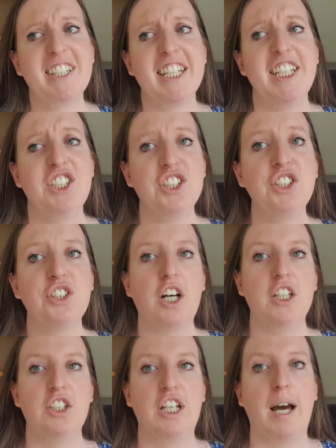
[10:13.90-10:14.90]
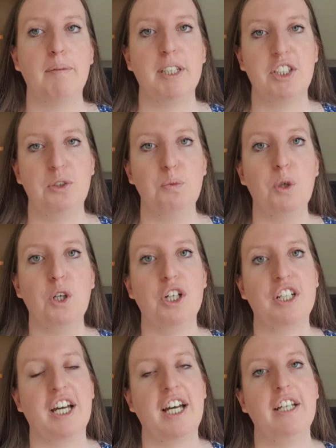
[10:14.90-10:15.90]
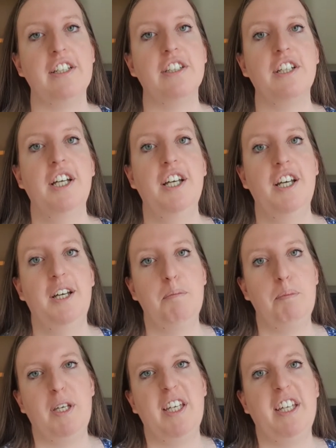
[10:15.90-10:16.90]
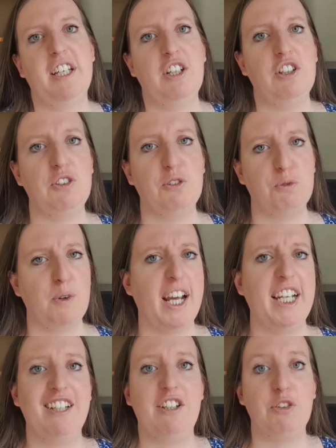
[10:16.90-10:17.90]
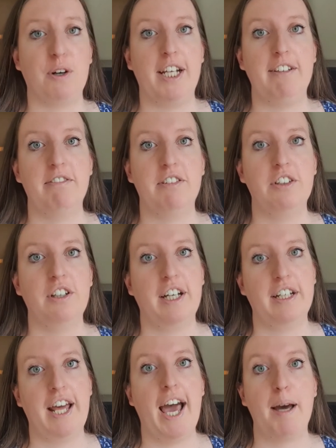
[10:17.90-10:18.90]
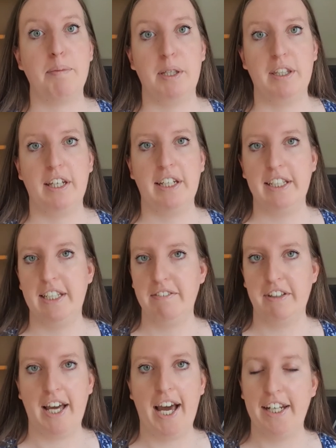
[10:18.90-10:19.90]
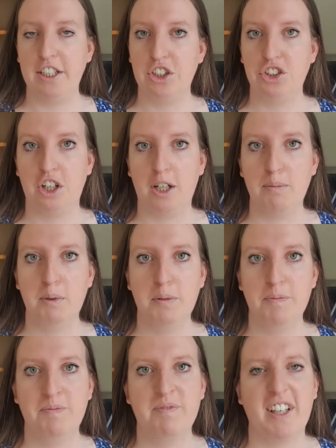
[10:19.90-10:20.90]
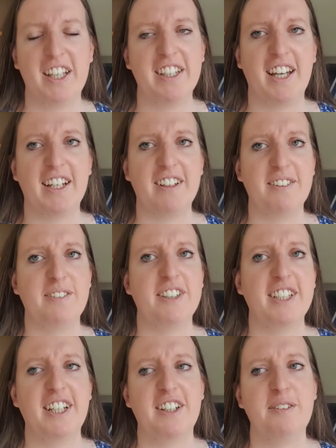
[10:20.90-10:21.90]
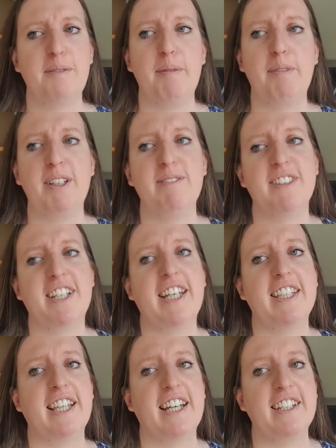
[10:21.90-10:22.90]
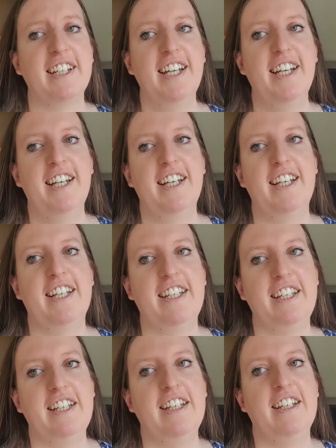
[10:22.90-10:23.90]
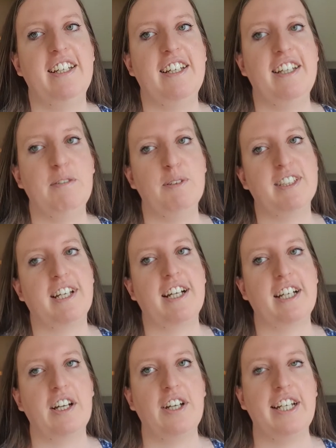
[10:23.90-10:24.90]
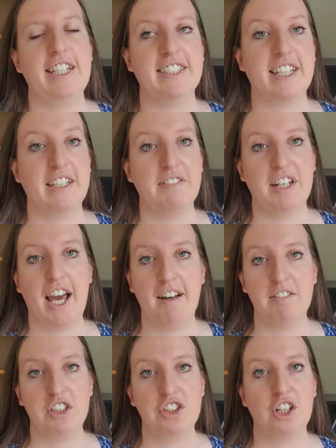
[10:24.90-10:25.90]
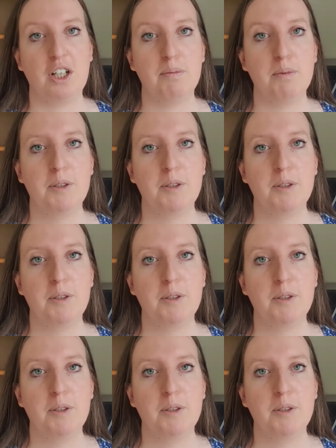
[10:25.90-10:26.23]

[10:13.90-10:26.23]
He just started coming to work and being really grateful and happy that he even had a job. I think I remember him saying that he was like, at least I even have a job.